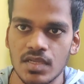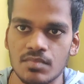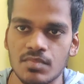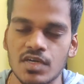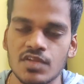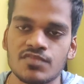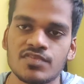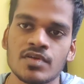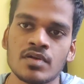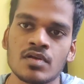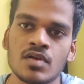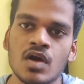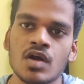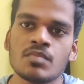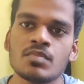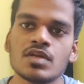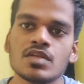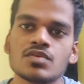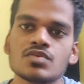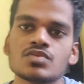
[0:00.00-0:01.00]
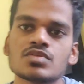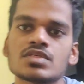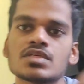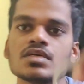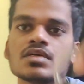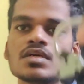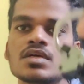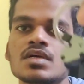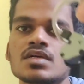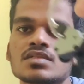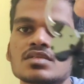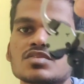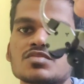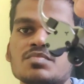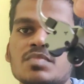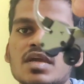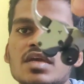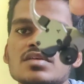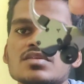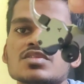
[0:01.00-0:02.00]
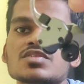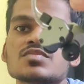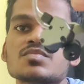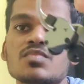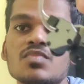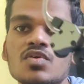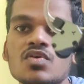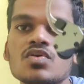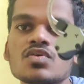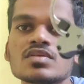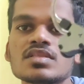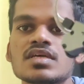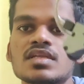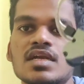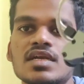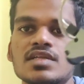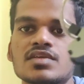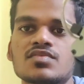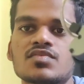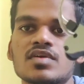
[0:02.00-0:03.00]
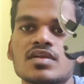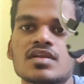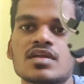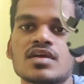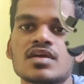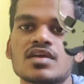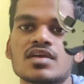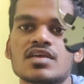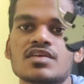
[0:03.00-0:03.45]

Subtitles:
But if you're a normal user, this base is more than adequate.